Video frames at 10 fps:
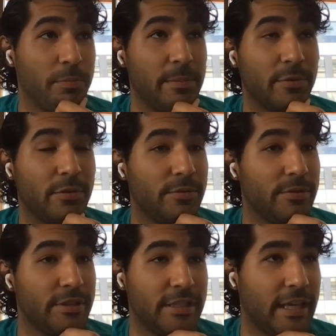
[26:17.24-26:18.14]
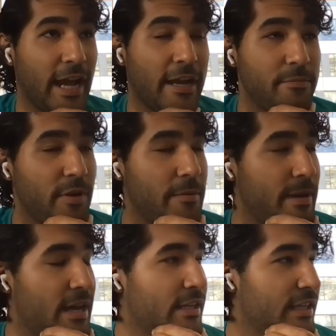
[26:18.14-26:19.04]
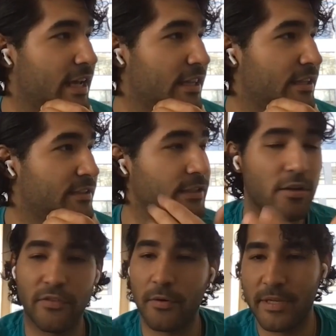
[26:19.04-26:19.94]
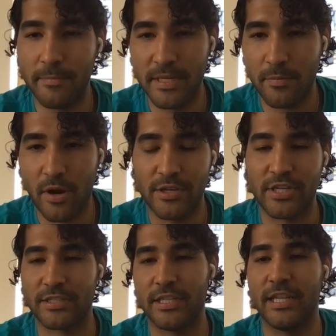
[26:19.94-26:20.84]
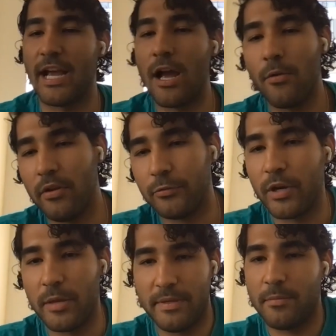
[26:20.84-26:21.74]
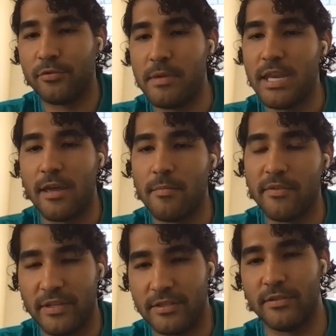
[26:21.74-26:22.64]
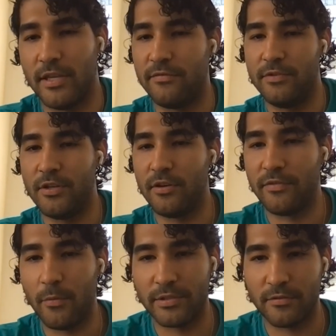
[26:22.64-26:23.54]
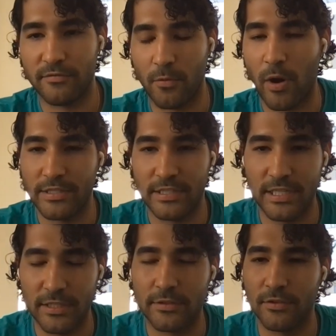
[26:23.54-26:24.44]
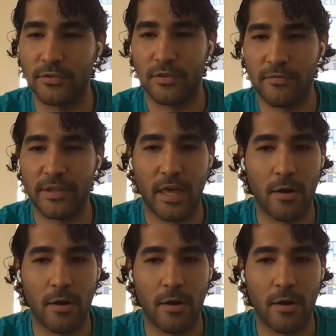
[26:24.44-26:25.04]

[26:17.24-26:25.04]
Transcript: cool people. Yeah. Like I, I met yeah the CEO of Airbnb Brian Chesky. Like how else would I be able to meet him if it's if you know if it wasn't for YC? It's, you know stuff like